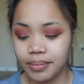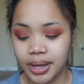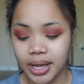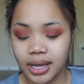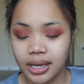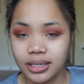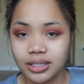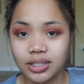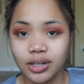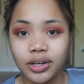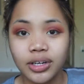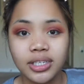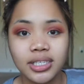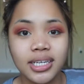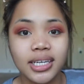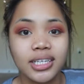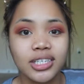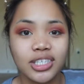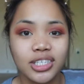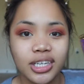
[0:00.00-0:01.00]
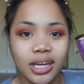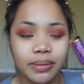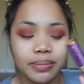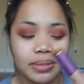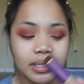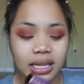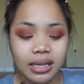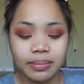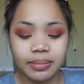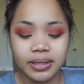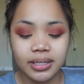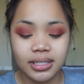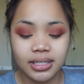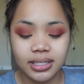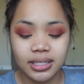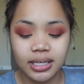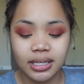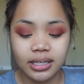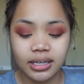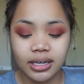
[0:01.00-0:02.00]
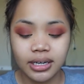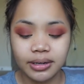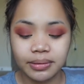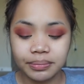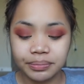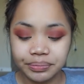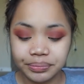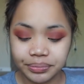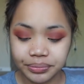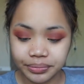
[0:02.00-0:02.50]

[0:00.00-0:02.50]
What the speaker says: my Tarte Shape Tape Concealer,